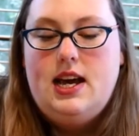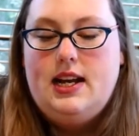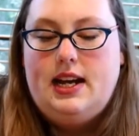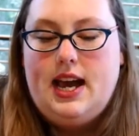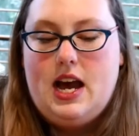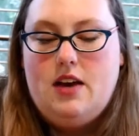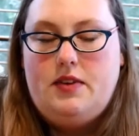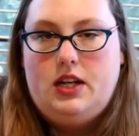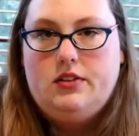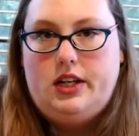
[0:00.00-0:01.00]
and I
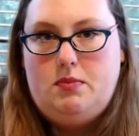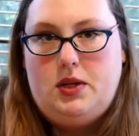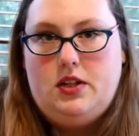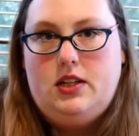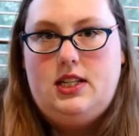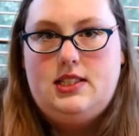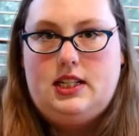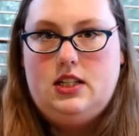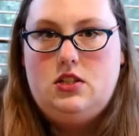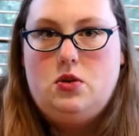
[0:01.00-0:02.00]
have a Great Pyrenees
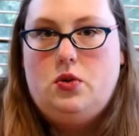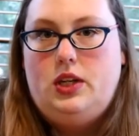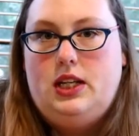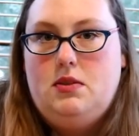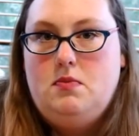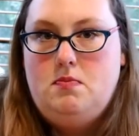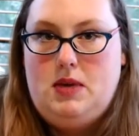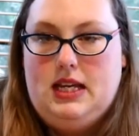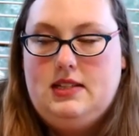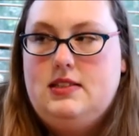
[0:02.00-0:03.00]
Anatolian
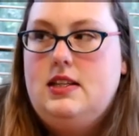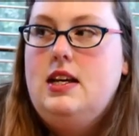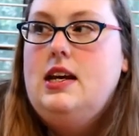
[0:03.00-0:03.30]
mix.